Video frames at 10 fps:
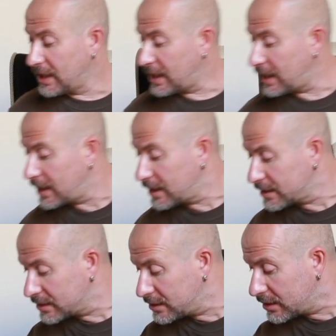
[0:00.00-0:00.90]

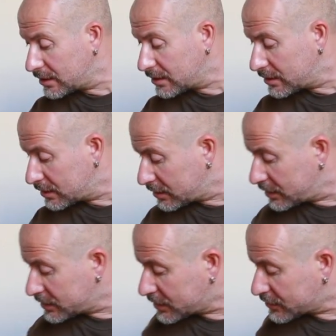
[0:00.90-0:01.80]
And
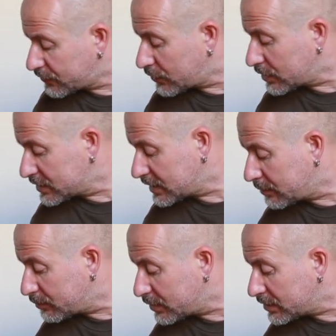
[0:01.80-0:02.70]
this is, for
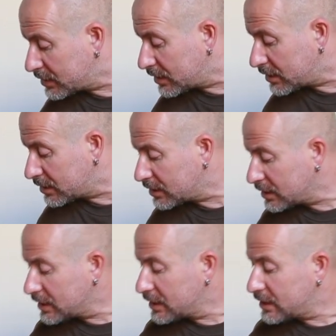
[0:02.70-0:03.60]
example,
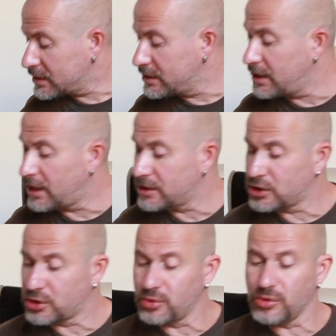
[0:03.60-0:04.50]

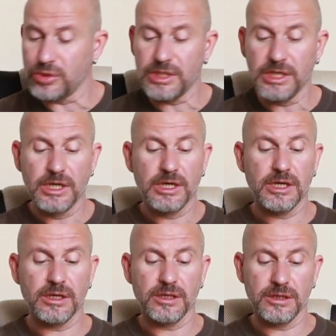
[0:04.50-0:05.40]
Jianshui
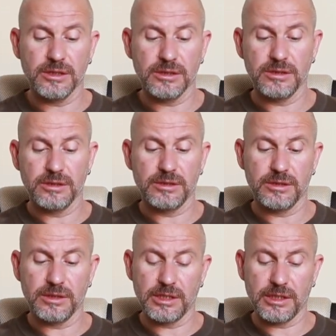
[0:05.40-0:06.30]

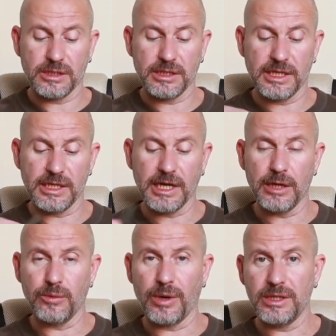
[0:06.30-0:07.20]
clay
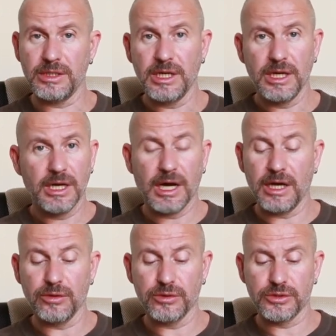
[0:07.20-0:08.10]
Gaiwan.
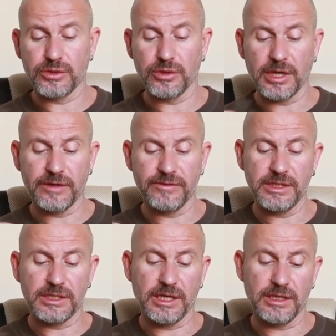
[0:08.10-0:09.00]
I also love
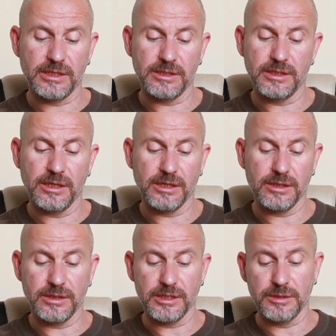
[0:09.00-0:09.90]
it, and
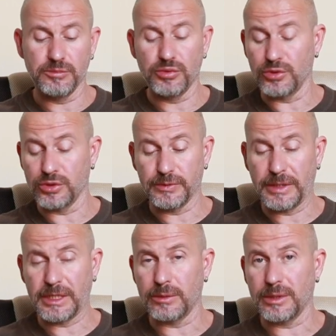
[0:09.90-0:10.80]
it brews
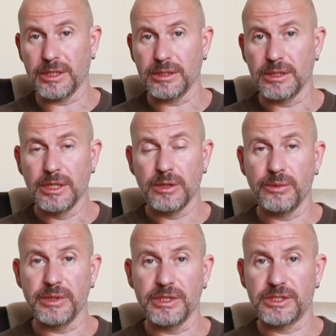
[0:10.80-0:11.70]
very well
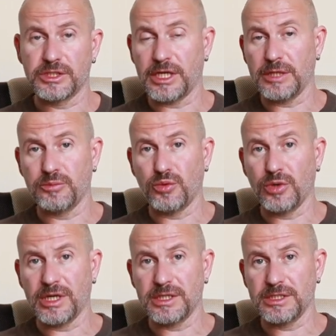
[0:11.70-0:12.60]
with
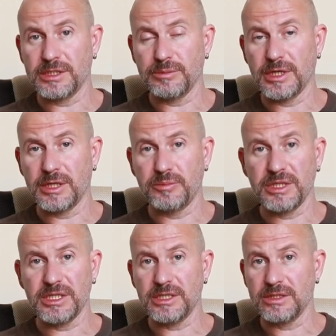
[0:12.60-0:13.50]
champuers, in my
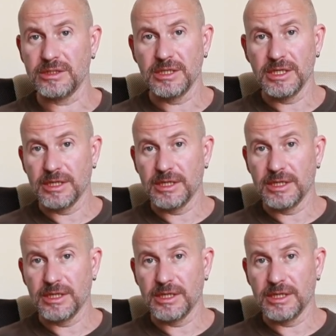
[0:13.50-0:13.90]
opinion.